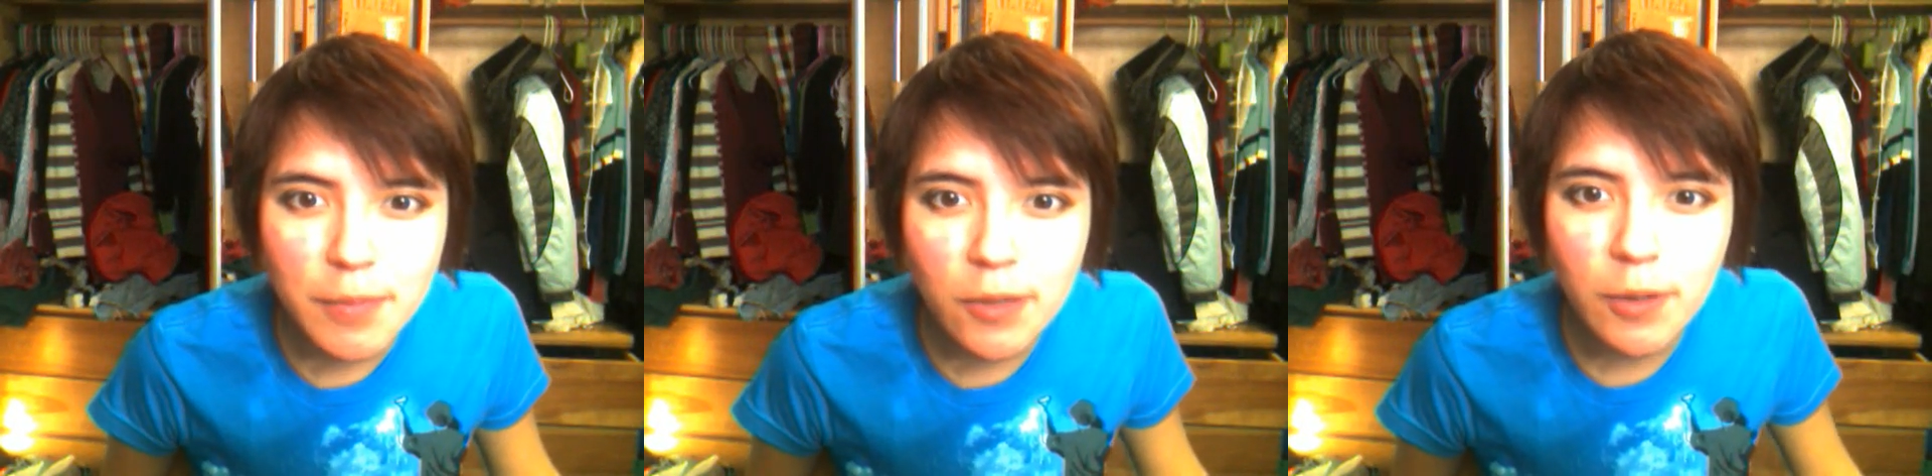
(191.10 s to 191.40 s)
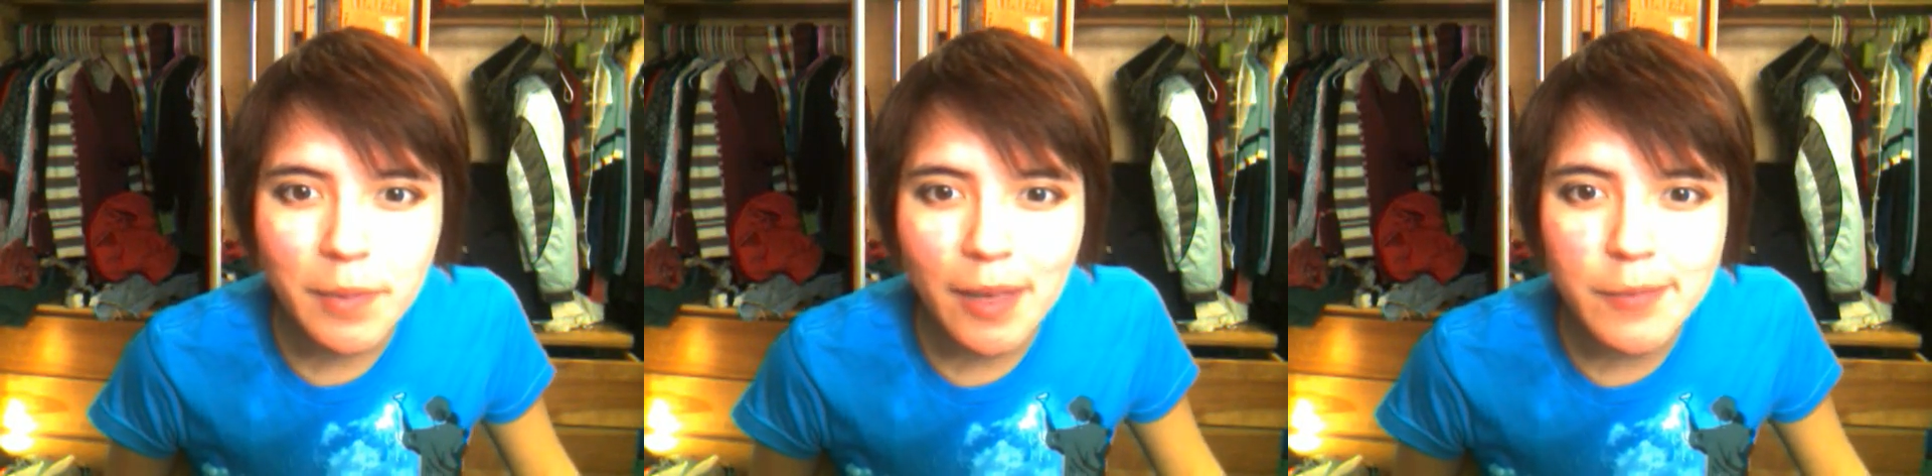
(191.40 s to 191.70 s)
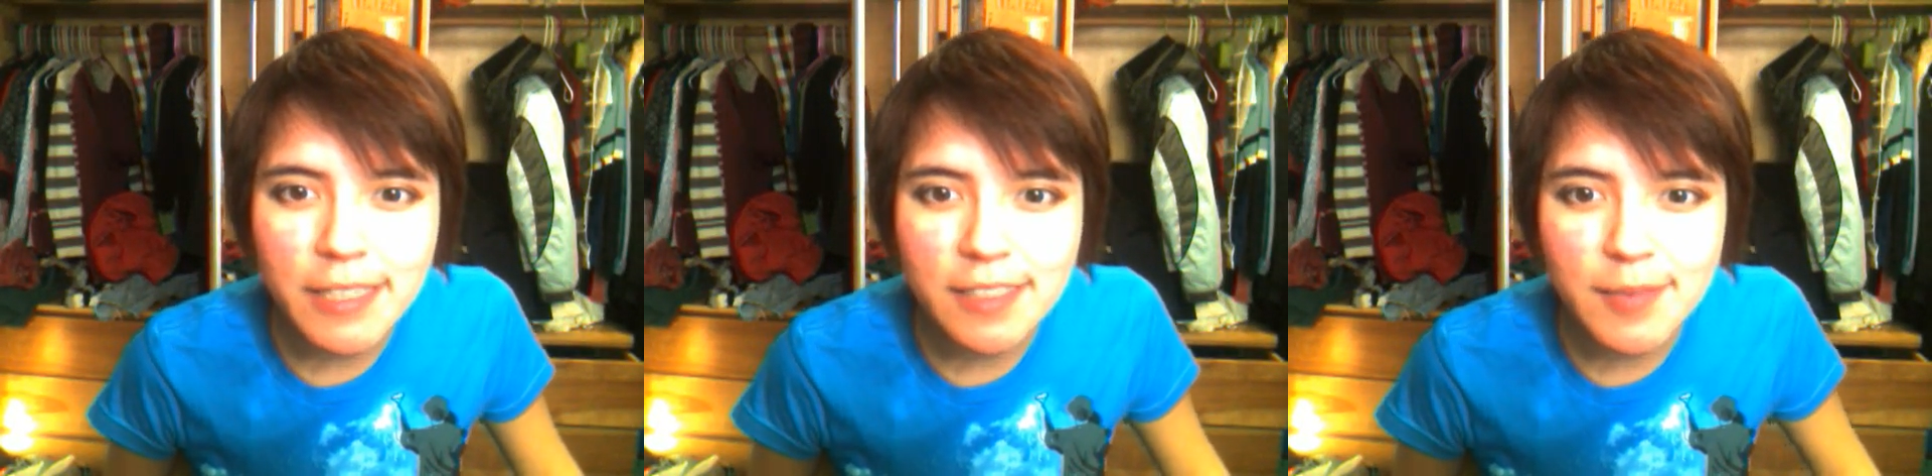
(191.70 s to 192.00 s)
My
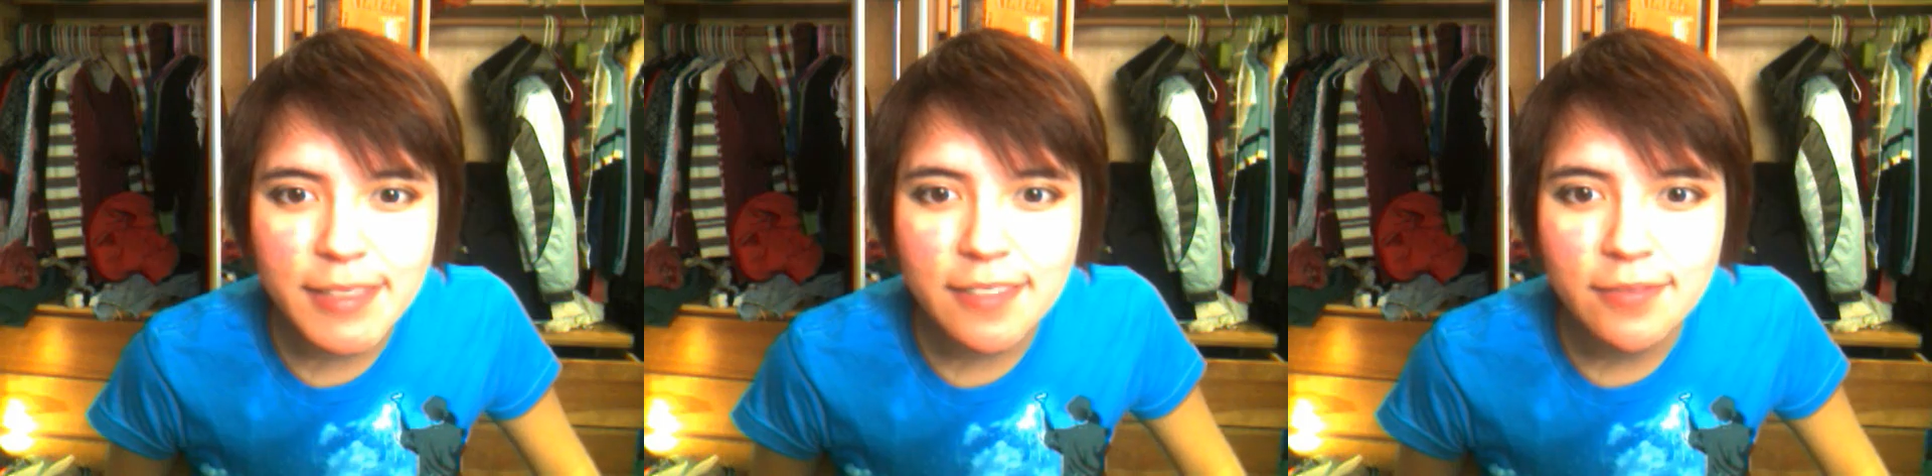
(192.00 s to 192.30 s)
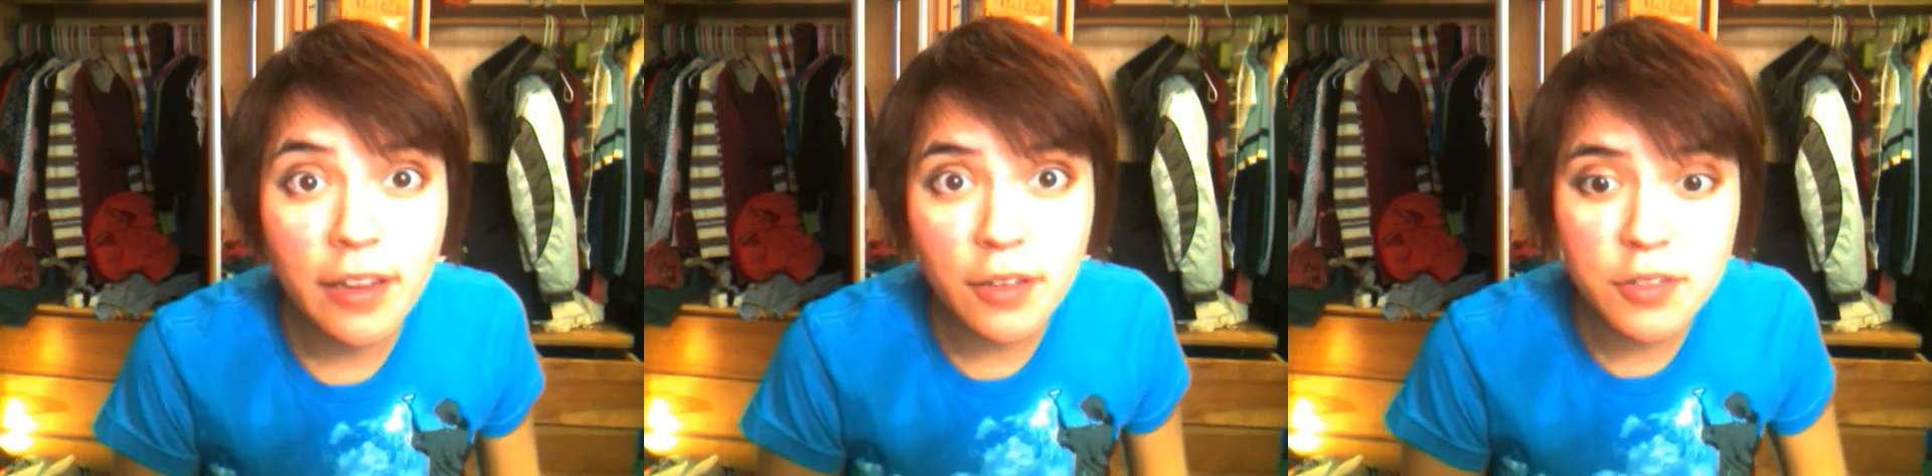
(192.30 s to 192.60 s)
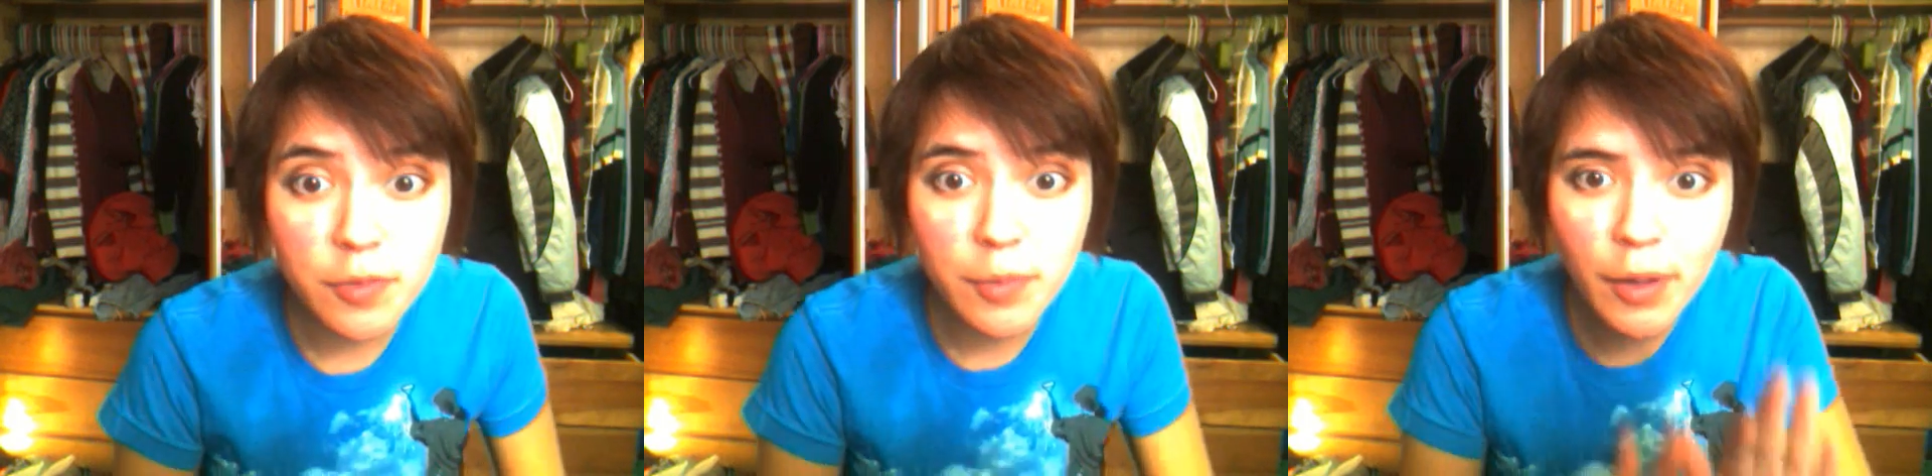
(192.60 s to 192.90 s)
webcam hates me. It
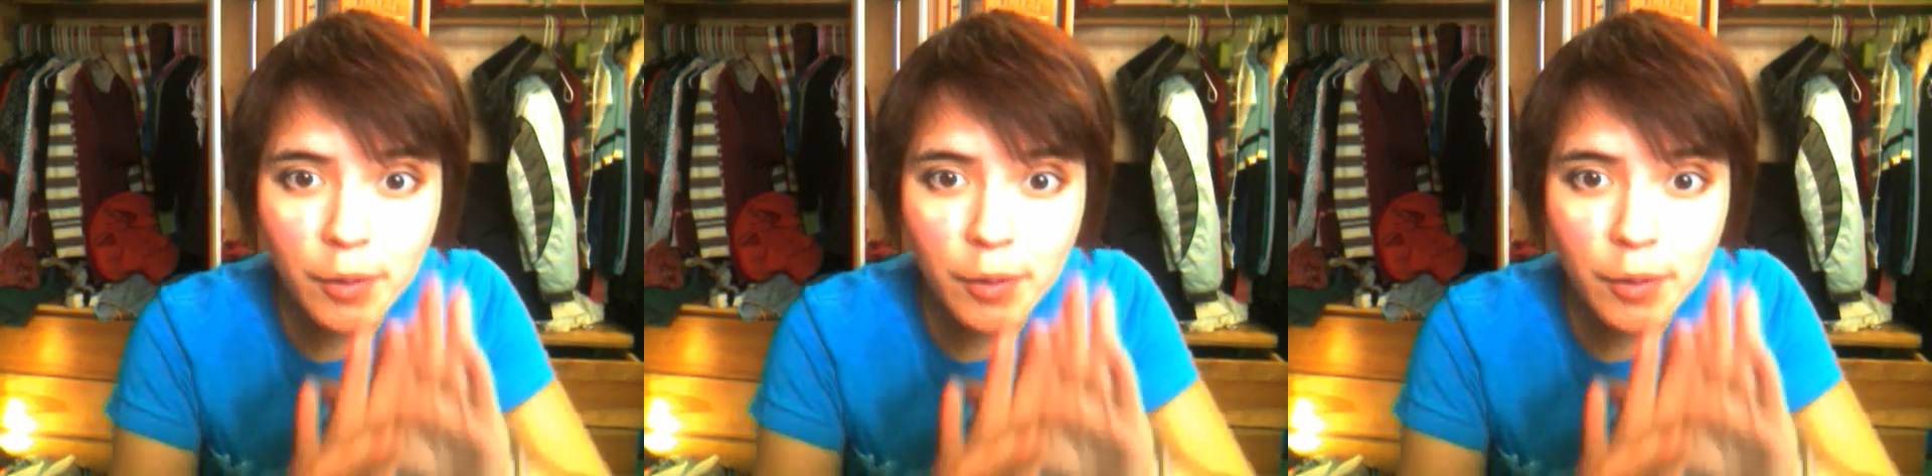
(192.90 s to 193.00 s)
goes from,